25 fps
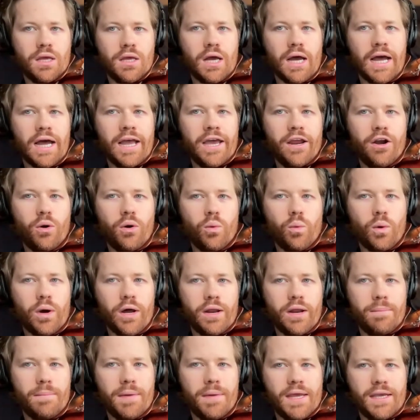I don't want to
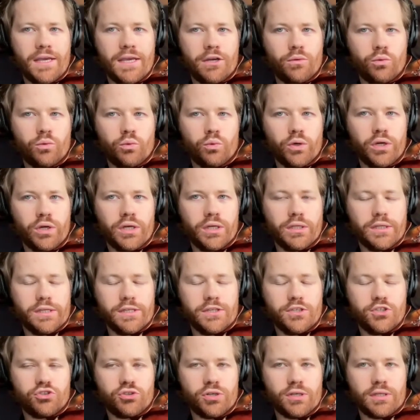make it really
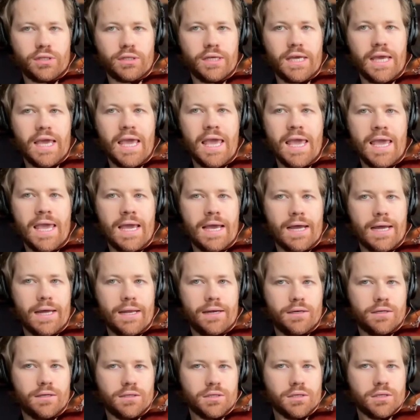strictly
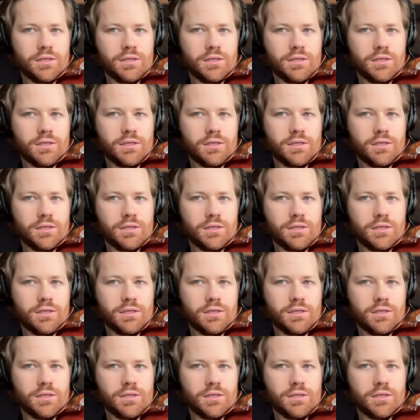hand.